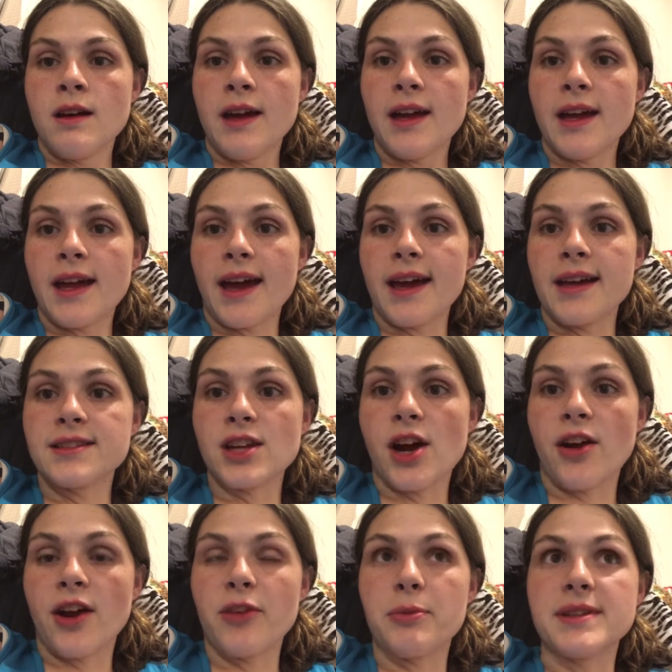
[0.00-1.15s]
Hey guys,
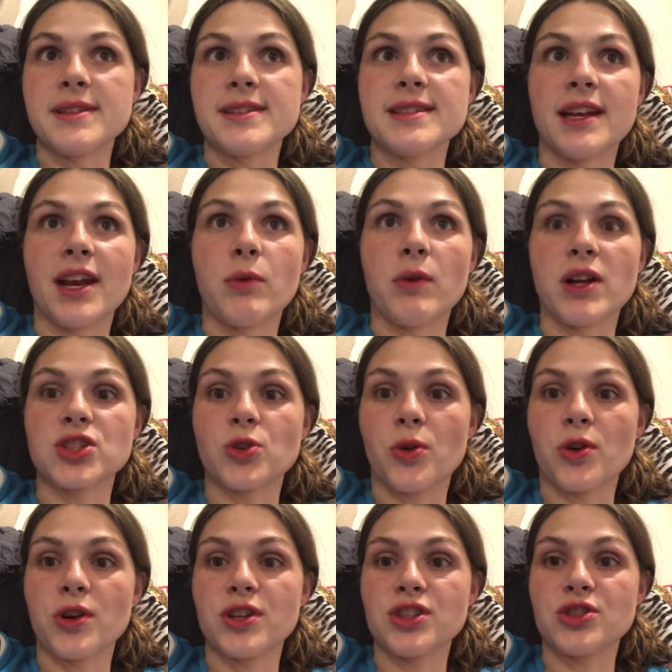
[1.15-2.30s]
sorry. I've been sitting here watching
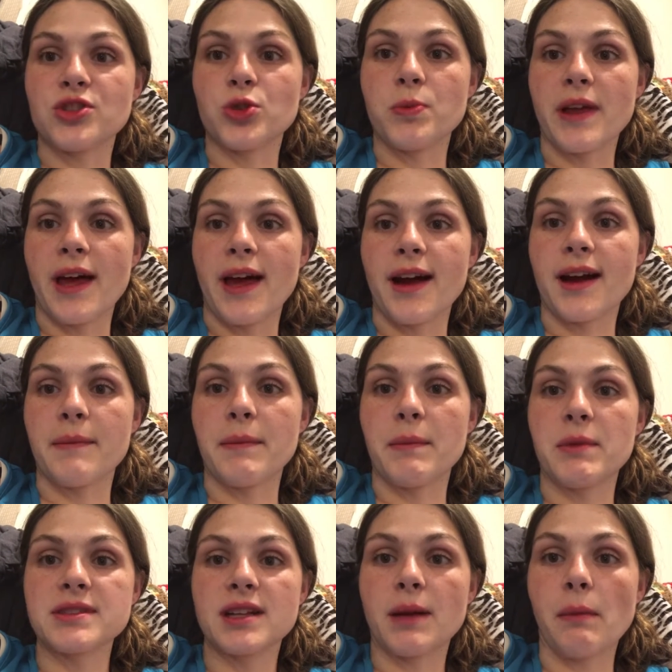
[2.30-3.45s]
Orange is the New Black. I'm
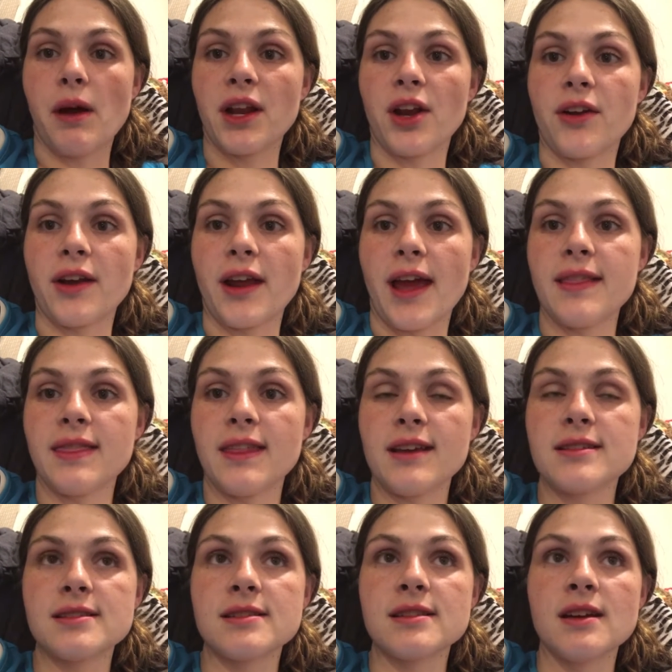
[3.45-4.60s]
just going to come on here and end
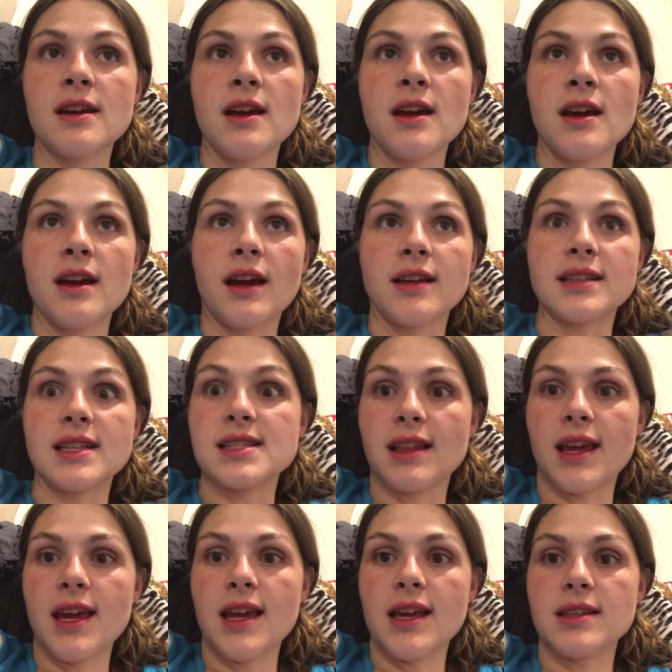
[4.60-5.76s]
this because it's
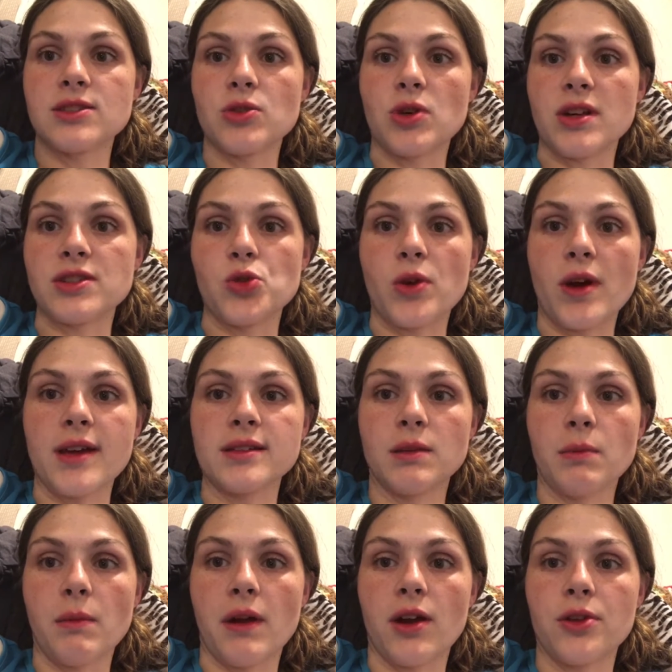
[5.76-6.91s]
late. So I'll see you guys
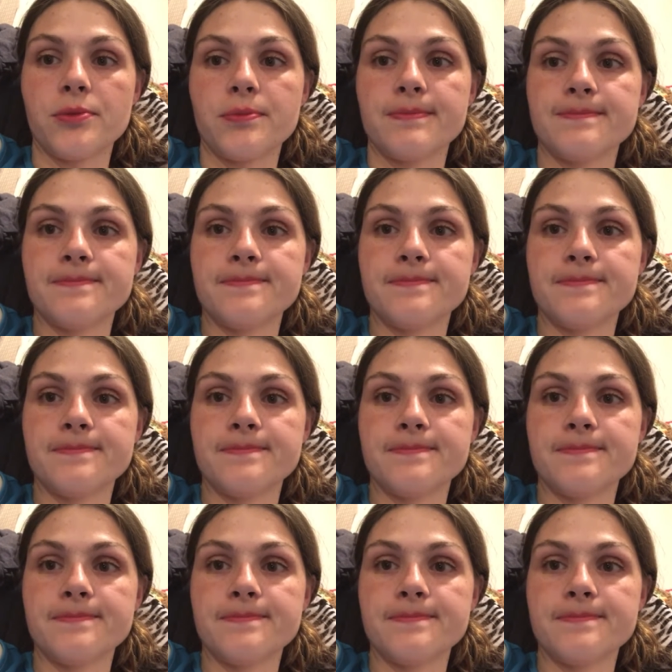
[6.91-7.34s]
tomorrow.